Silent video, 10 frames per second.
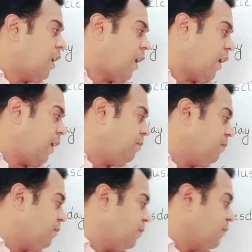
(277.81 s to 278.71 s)

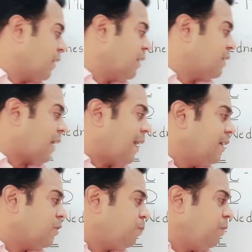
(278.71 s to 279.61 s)
Heim,
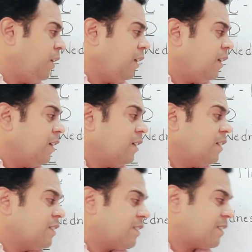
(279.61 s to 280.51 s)
silent P,
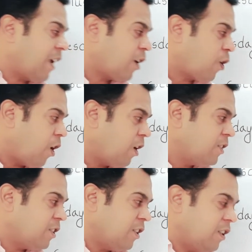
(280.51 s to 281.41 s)

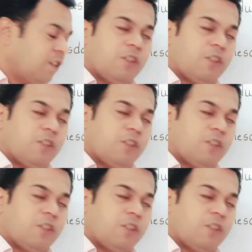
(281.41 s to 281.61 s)
psychology.